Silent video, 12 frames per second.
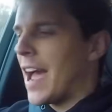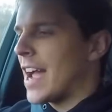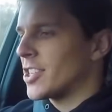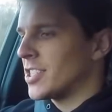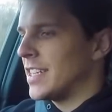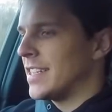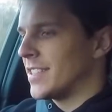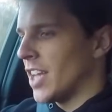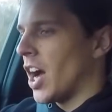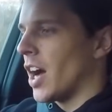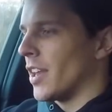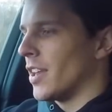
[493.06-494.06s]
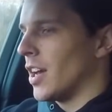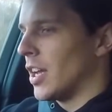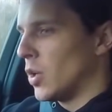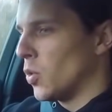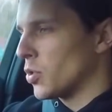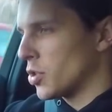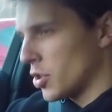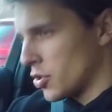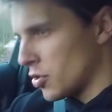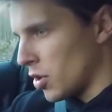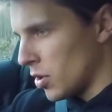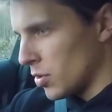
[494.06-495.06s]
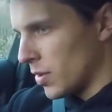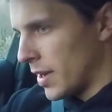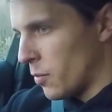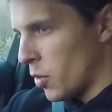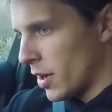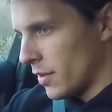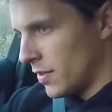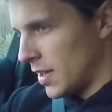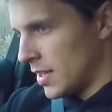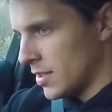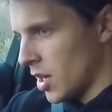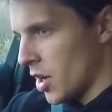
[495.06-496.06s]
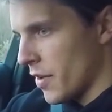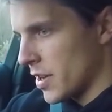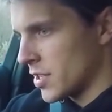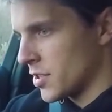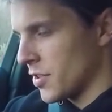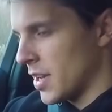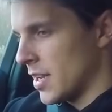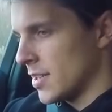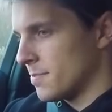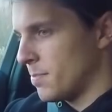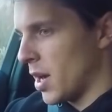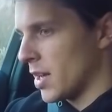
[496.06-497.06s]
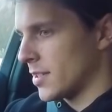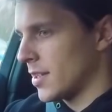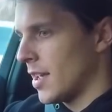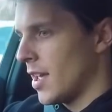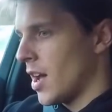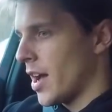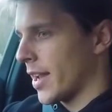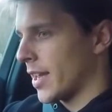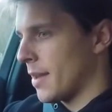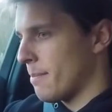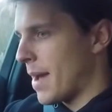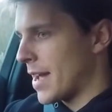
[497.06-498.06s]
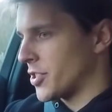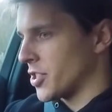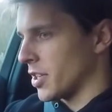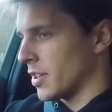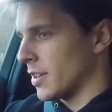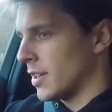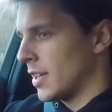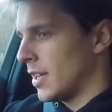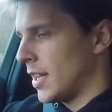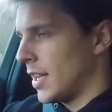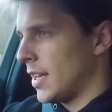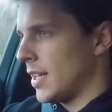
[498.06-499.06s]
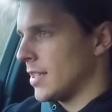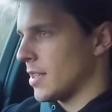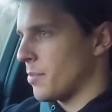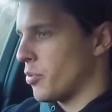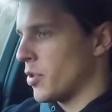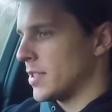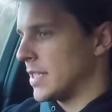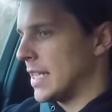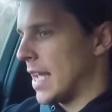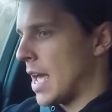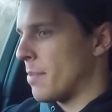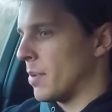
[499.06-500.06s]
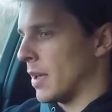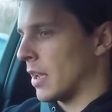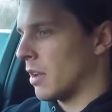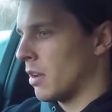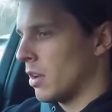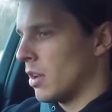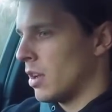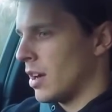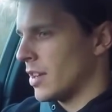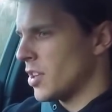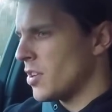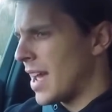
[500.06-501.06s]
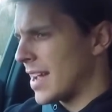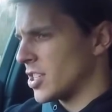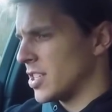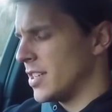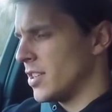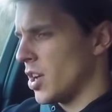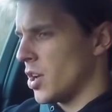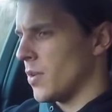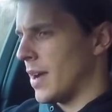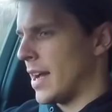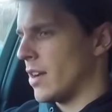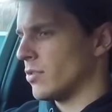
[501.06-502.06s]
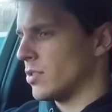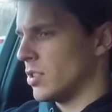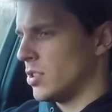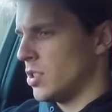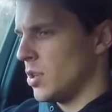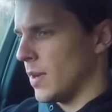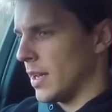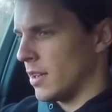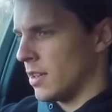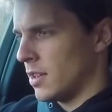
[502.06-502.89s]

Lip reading: actually done a launch control in one of these RS3s, but I can imagine it is pretty epic. I don't actually know how to do it.